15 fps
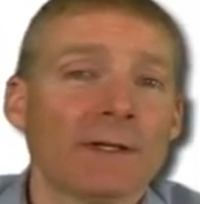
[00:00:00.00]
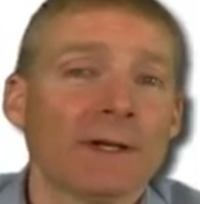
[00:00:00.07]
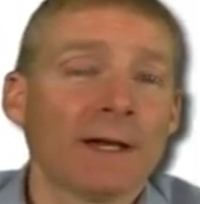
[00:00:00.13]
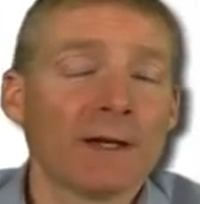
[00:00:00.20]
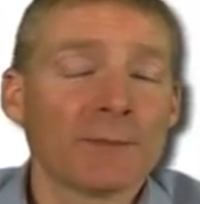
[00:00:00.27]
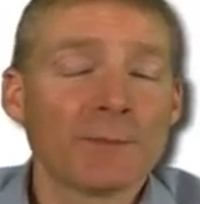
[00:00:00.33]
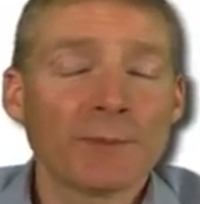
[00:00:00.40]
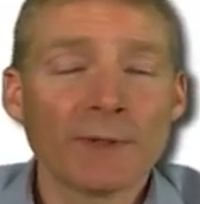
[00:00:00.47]
I
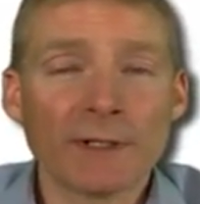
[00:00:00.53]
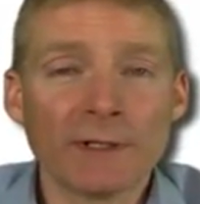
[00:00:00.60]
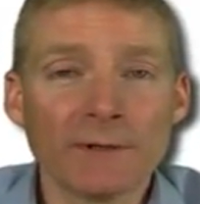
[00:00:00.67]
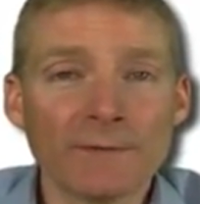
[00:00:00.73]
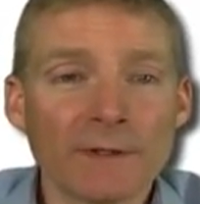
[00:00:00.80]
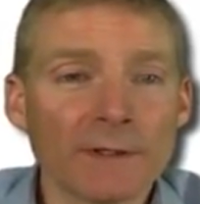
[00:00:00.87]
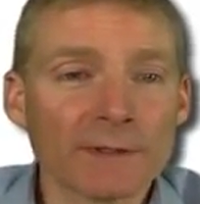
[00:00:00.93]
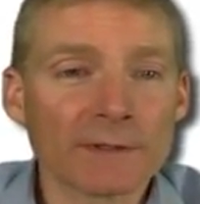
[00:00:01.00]
have plenty
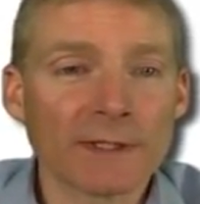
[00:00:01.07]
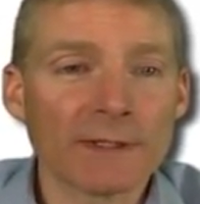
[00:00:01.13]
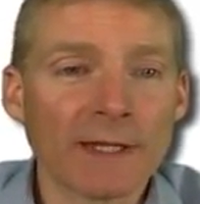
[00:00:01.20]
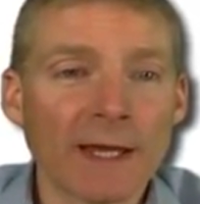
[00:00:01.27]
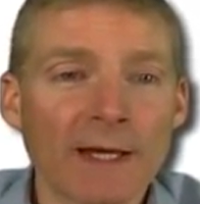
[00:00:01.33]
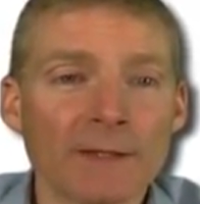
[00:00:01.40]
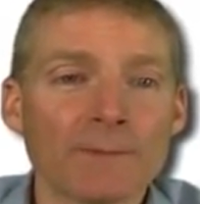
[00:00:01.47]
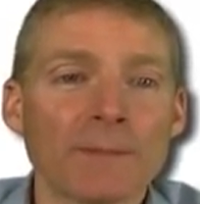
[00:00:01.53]
of videos on
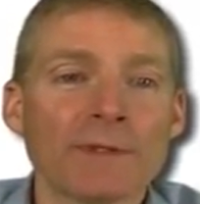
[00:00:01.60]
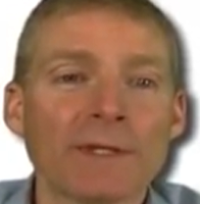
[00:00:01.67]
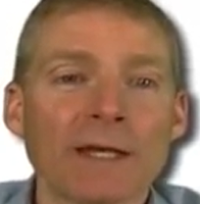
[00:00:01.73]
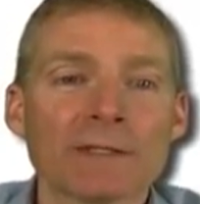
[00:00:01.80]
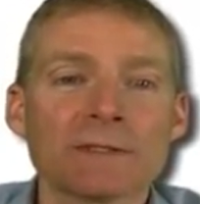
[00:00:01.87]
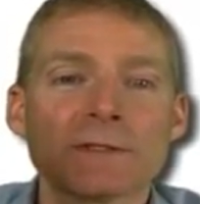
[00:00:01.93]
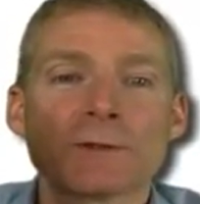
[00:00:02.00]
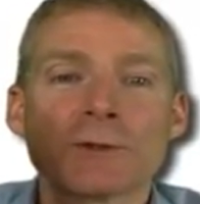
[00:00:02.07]
that, but
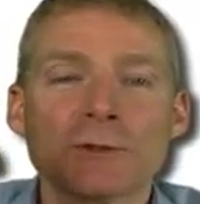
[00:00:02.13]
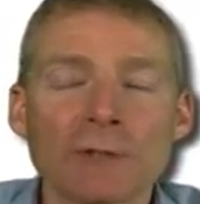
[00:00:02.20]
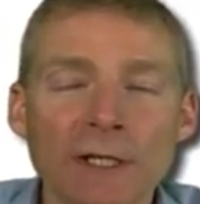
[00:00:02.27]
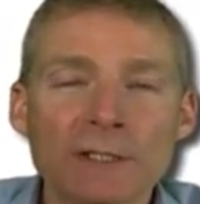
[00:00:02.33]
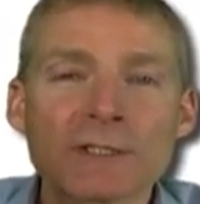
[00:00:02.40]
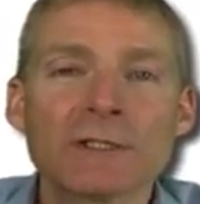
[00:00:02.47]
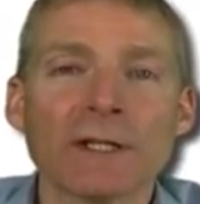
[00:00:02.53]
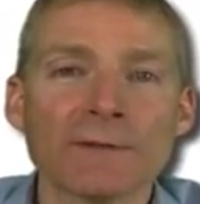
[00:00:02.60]
that's the
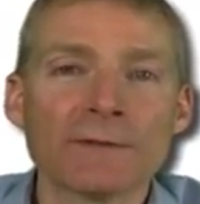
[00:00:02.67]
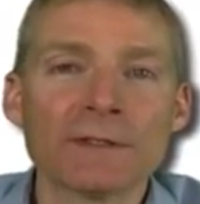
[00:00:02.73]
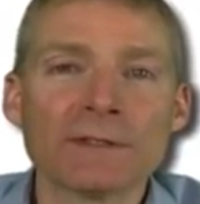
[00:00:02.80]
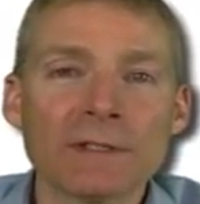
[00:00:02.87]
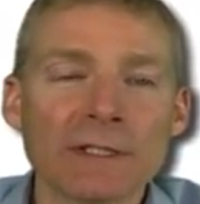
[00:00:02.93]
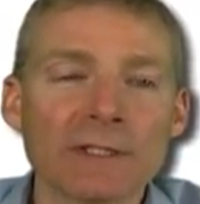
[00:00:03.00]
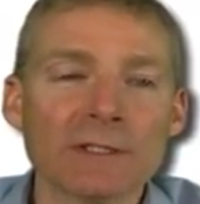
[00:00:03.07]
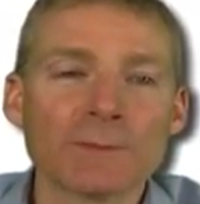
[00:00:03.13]
creation of
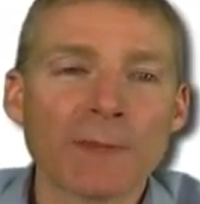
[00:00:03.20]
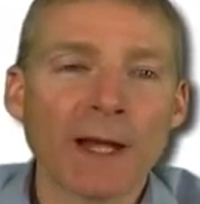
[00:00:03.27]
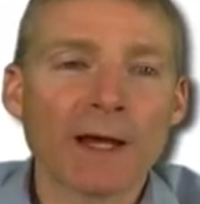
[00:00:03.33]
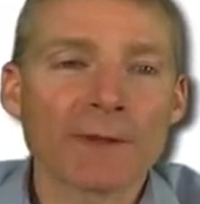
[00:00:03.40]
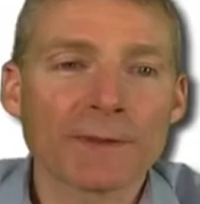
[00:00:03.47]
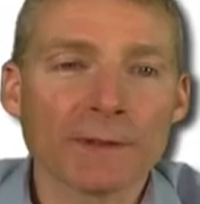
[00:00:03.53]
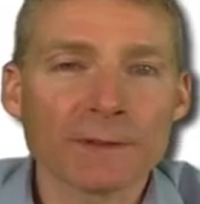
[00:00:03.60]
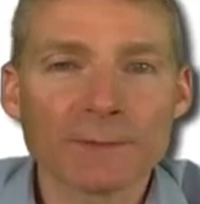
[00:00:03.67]
disease,
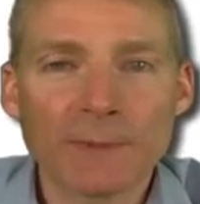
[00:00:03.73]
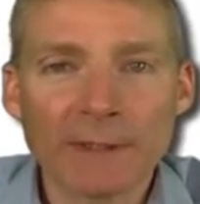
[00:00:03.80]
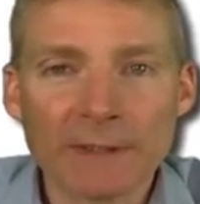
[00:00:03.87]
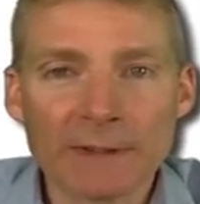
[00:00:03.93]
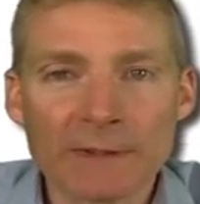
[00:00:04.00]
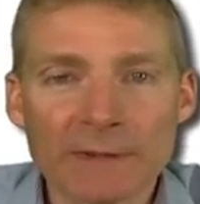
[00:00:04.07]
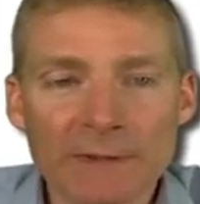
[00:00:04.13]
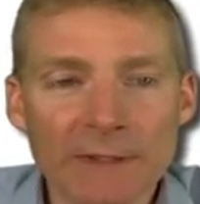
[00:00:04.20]
pathos being
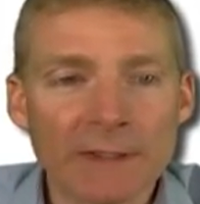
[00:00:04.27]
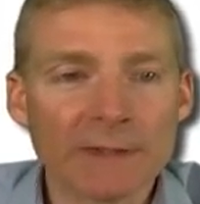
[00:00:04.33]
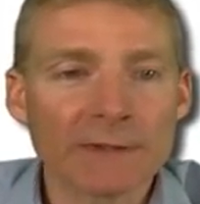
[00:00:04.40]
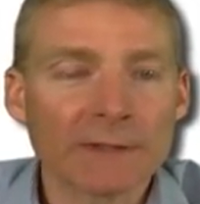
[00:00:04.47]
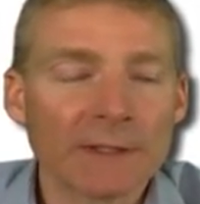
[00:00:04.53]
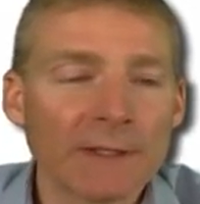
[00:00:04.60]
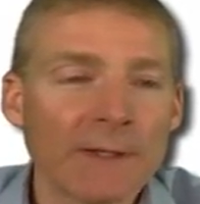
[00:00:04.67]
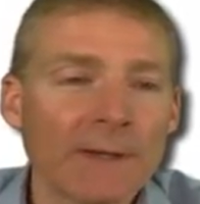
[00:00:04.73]

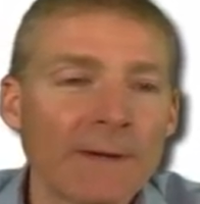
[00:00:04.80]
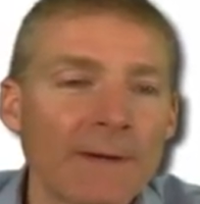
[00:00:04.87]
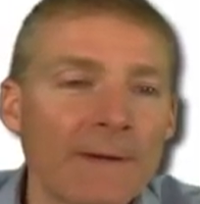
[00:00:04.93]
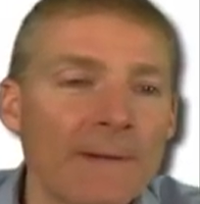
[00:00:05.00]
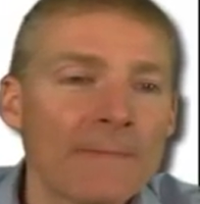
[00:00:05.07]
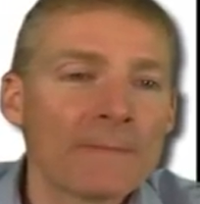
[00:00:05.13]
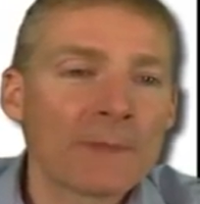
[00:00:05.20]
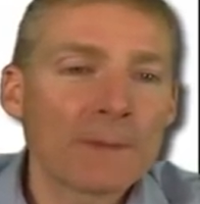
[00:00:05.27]
disease.
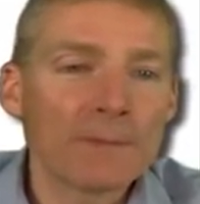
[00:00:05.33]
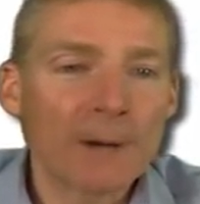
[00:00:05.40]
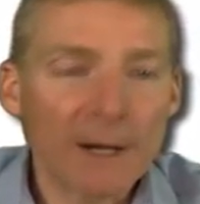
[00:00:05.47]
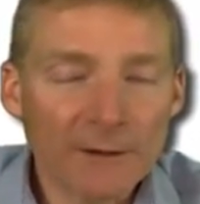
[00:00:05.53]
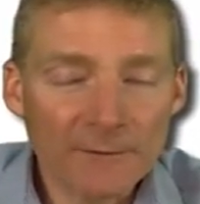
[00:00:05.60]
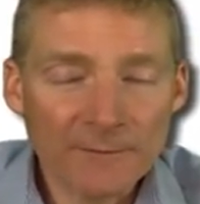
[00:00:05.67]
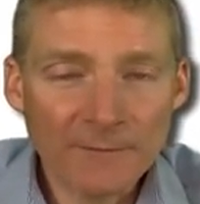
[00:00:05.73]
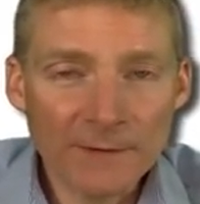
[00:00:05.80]

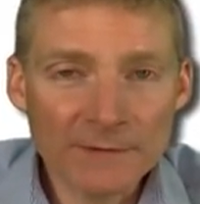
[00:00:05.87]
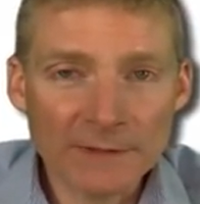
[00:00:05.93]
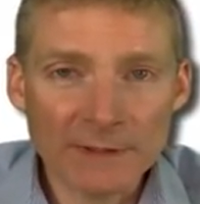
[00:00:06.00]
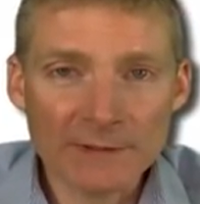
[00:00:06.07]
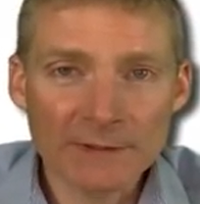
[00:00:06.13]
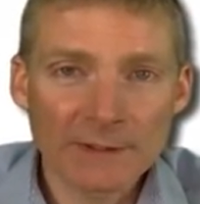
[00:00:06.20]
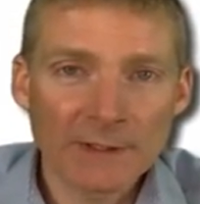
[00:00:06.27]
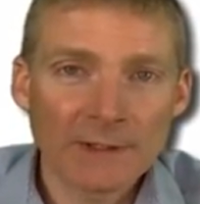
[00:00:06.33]

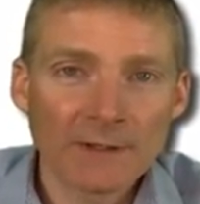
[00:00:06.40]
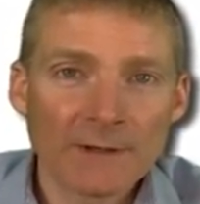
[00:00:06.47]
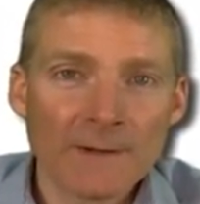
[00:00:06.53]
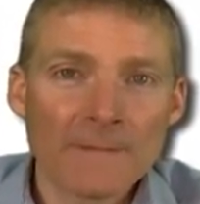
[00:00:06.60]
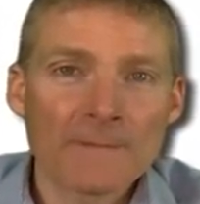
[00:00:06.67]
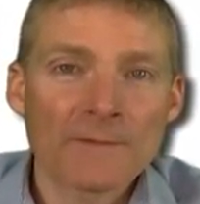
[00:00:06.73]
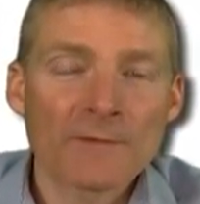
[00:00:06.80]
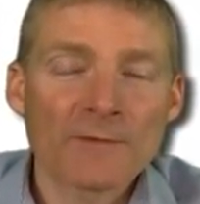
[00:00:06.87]
Biophysics.
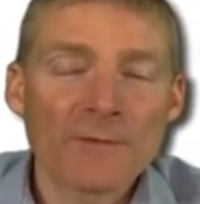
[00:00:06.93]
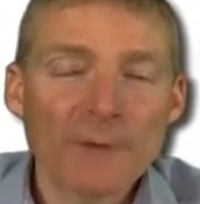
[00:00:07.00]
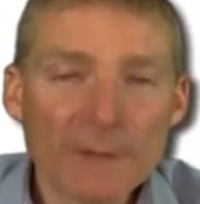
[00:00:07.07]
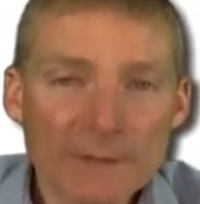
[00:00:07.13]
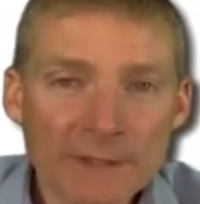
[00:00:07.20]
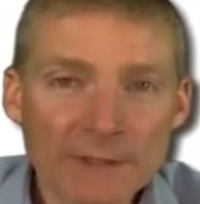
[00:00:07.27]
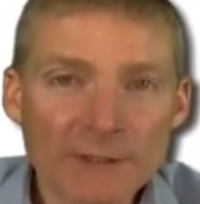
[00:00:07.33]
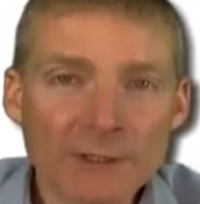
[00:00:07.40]

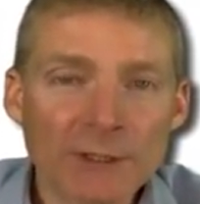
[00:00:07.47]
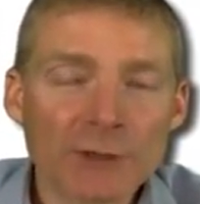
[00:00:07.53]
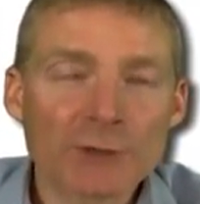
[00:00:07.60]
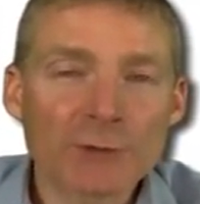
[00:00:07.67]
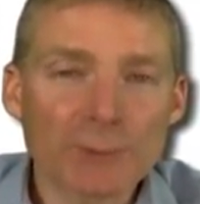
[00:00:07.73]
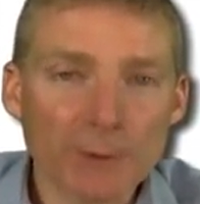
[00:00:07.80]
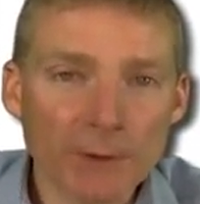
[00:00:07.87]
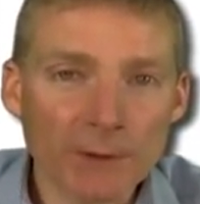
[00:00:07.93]
Physics
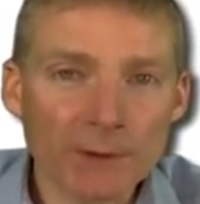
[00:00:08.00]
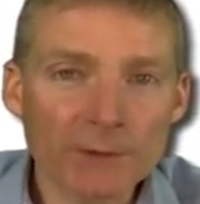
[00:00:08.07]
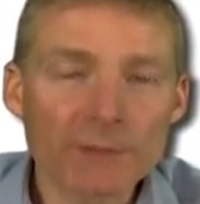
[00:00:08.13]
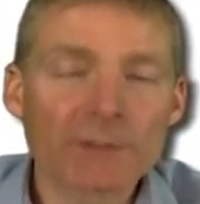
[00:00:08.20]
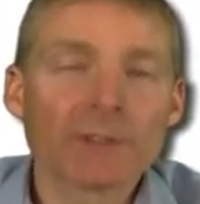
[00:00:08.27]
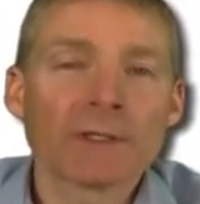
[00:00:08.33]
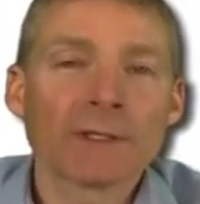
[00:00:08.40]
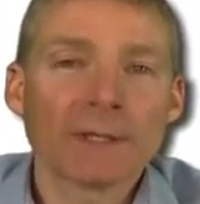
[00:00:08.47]

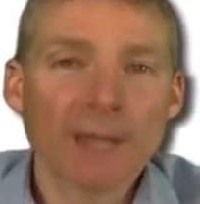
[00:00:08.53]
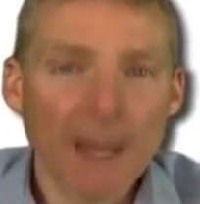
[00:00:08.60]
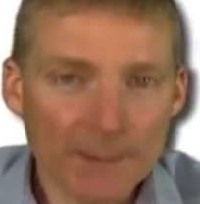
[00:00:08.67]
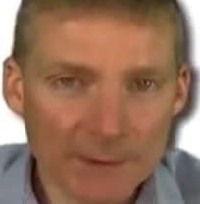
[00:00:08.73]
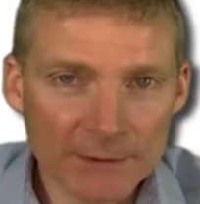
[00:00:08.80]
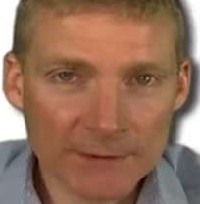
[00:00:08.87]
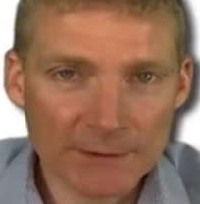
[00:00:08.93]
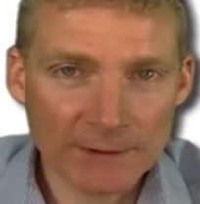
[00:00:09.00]
controls
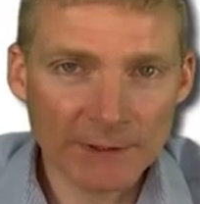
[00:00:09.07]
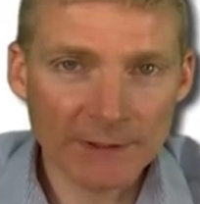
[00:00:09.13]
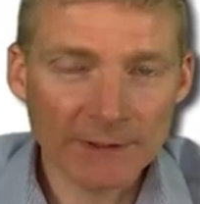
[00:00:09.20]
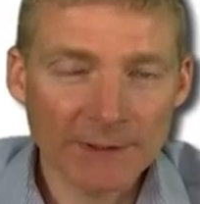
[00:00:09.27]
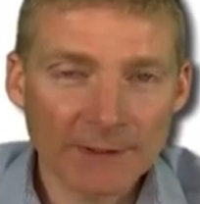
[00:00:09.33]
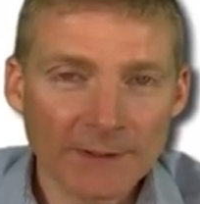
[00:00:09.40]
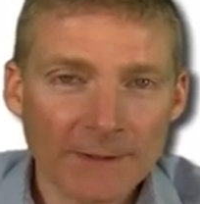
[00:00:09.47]
chemistry.